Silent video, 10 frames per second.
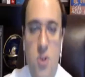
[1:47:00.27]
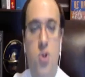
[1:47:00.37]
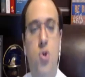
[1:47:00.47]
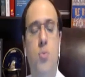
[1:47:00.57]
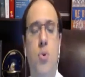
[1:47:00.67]
this
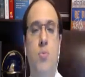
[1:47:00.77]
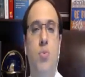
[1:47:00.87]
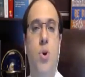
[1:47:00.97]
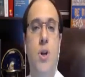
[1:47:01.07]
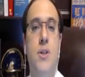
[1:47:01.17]
is super
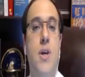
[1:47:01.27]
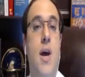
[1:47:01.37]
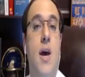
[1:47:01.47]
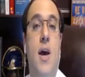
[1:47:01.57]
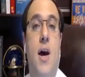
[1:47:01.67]
important.
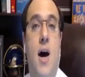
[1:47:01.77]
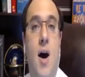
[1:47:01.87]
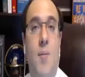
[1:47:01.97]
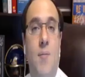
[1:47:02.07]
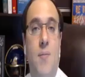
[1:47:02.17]

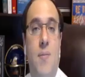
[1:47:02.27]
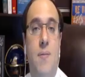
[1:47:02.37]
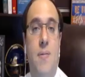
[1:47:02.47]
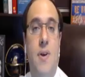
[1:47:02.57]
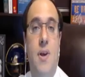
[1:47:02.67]
I
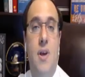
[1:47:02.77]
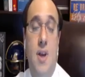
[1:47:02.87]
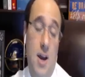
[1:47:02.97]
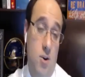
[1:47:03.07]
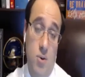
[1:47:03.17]

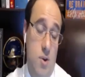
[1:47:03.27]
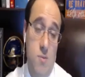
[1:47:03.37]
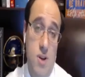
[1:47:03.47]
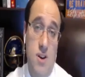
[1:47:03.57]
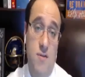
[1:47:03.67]
know, I
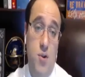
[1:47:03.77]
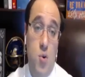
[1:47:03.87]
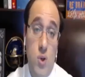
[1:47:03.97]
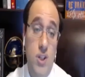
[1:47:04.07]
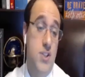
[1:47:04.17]
mean, if
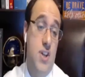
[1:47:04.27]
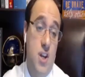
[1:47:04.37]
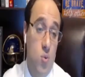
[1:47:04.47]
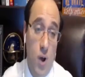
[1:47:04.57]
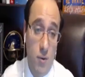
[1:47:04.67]
you really
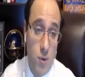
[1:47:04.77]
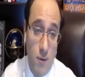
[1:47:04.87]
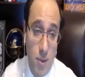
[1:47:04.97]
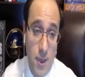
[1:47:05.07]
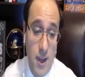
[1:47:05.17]
study well for
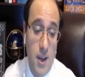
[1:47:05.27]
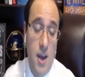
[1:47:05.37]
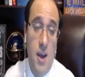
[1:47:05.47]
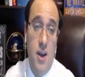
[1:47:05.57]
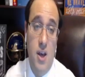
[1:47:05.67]
everything,
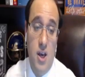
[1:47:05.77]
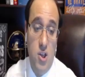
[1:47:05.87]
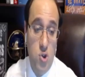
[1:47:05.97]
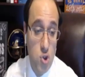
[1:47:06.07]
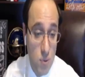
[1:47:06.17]

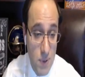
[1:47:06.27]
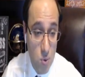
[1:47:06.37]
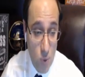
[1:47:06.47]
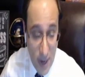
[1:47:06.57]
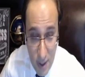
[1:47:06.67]
you should
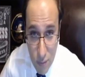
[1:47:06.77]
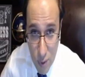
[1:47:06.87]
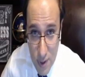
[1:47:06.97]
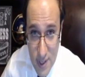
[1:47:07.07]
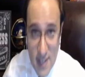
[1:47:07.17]
be ready
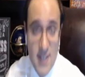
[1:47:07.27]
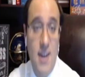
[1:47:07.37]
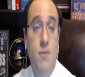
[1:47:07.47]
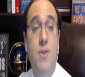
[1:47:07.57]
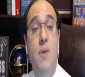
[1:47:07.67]
for the test
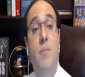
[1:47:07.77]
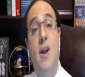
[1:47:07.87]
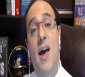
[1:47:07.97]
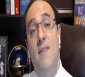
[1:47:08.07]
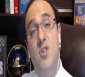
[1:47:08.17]
and everything,
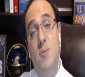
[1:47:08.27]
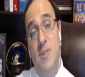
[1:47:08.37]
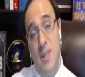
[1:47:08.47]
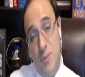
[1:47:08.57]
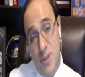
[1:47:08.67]
but I have
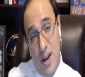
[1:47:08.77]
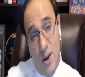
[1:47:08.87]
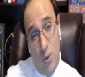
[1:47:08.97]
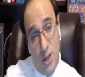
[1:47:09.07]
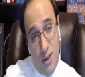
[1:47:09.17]
some tips that
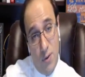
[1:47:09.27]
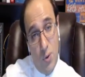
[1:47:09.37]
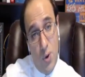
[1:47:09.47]
I want to give